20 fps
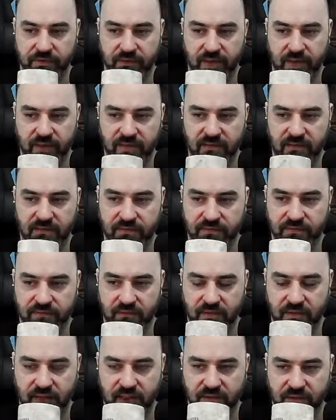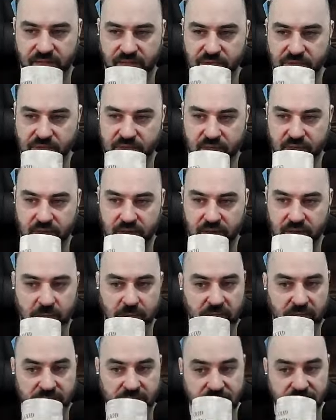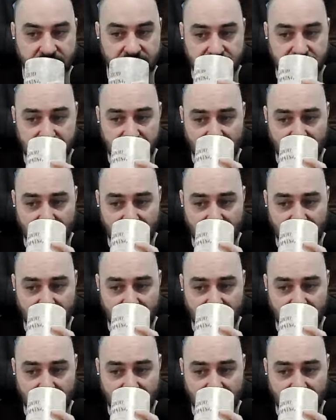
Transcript: lots of life regenerating balls at us.